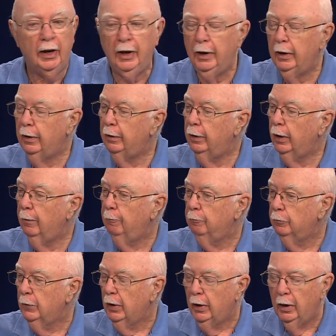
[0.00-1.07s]
And uh,
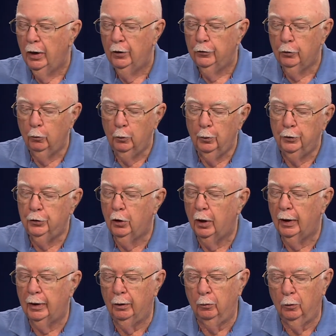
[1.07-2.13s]
so we're
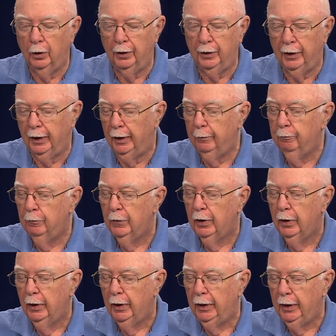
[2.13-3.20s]
talking one day,
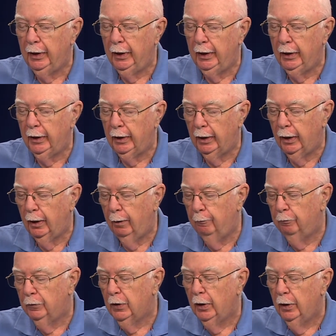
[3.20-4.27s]
and
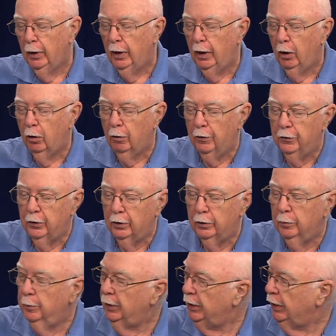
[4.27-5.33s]
um, Howard
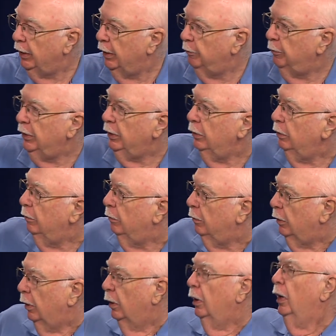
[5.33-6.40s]
said to me, Bill,
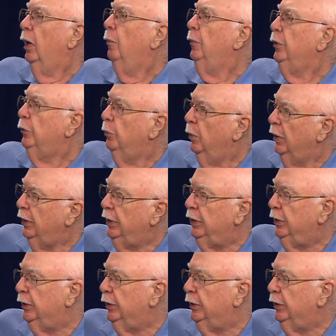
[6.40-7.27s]
how much money